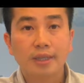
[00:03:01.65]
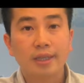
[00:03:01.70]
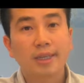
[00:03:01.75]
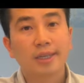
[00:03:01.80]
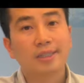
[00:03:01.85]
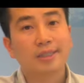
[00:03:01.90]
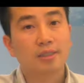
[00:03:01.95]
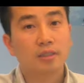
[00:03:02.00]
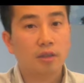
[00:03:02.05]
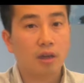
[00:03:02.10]

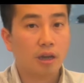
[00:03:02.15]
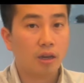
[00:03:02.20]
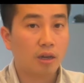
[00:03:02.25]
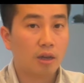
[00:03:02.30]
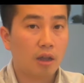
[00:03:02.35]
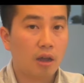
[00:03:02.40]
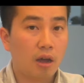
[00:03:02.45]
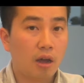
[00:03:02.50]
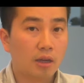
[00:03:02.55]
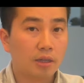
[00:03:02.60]
it's not
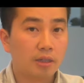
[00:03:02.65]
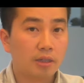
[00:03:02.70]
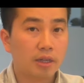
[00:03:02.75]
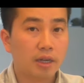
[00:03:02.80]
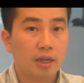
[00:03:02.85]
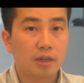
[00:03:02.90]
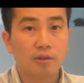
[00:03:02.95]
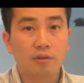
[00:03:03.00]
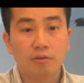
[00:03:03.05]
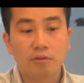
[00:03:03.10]
locked.
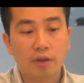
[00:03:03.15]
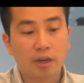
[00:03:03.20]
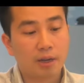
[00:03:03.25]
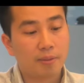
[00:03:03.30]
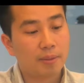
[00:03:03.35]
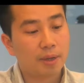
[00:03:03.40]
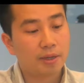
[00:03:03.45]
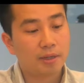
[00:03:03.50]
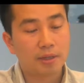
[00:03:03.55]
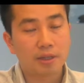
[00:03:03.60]
I don't
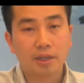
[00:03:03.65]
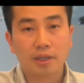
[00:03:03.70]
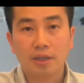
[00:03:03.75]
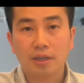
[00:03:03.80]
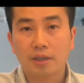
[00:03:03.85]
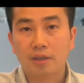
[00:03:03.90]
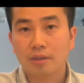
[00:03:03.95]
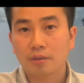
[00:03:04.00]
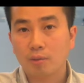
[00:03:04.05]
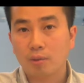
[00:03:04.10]
recommend you take
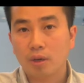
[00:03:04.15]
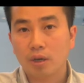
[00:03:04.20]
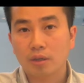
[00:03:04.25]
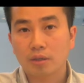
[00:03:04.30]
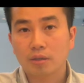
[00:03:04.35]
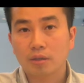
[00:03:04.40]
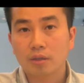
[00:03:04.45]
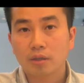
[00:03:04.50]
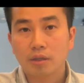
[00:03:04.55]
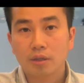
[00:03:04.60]
it
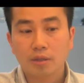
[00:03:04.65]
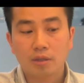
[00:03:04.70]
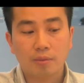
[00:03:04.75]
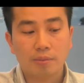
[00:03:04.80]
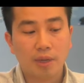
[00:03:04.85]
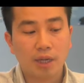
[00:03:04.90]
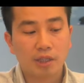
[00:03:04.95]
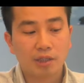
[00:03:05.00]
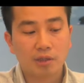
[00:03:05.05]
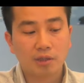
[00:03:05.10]
underwater. So
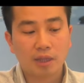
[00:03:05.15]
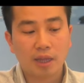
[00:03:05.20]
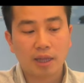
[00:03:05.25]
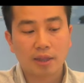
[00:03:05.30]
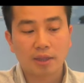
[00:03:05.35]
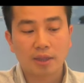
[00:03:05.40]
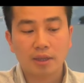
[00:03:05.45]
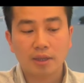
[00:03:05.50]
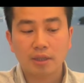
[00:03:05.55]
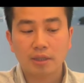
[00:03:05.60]
make sure
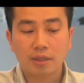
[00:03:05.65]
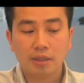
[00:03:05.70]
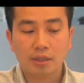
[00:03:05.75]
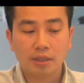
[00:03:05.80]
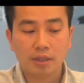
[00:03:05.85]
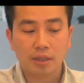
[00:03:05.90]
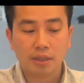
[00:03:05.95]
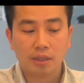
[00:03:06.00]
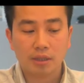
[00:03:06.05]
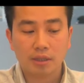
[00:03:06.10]
that thing
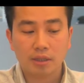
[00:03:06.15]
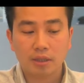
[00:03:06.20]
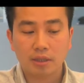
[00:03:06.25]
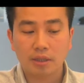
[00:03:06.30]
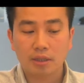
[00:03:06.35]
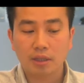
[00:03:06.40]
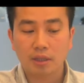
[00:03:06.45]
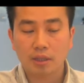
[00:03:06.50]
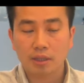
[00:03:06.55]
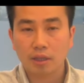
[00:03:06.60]
is
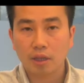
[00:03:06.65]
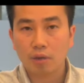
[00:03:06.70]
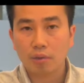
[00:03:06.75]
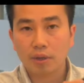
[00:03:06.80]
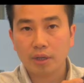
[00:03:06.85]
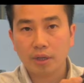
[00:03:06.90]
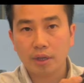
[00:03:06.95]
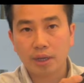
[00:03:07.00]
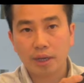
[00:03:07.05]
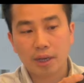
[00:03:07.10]
the low
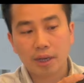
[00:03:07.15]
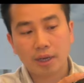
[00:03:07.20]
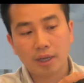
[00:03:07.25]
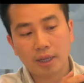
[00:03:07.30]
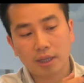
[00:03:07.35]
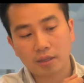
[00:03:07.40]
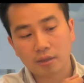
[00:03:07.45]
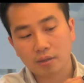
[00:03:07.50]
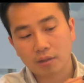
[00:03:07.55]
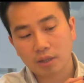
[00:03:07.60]
indicator
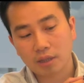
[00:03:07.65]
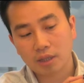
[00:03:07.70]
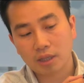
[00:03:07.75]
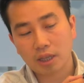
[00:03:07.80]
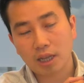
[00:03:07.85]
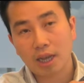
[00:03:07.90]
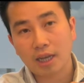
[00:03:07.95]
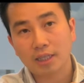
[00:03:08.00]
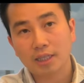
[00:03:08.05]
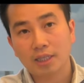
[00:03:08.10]
that sort of
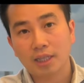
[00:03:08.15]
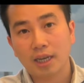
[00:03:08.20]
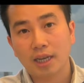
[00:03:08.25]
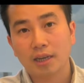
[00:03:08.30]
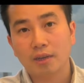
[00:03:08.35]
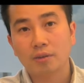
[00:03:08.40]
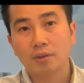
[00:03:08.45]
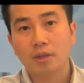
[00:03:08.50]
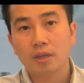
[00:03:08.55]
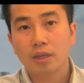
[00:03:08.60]
slides
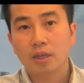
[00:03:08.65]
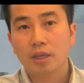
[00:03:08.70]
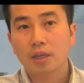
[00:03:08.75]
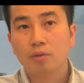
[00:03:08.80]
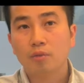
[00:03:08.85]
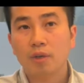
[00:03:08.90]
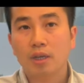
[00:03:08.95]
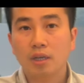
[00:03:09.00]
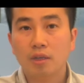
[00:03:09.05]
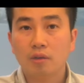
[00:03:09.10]
down
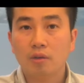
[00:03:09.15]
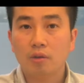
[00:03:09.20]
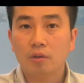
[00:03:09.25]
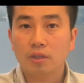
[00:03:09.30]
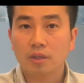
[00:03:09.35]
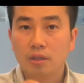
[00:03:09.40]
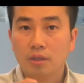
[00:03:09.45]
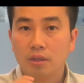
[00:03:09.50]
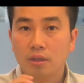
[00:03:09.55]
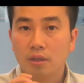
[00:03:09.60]
when it
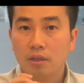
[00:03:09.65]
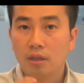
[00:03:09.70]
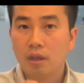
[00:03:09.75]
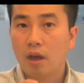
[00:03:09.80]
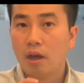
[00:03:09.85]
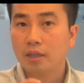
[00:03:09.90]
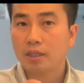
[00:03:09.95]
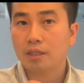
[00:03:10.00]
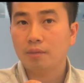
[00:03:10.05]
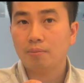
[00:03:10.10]
knows it's
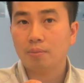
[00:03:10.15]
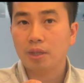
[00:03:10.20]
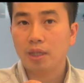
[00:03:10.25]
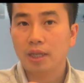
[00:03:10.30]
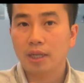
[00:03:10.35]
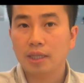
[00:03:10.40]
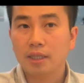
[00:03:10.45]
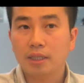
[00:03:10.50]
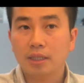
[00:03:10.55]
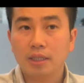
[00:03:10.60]
locked in
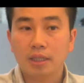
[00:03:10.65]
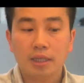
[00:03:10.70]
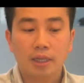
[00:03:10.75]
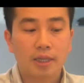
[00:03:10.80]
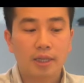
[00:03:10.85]
place.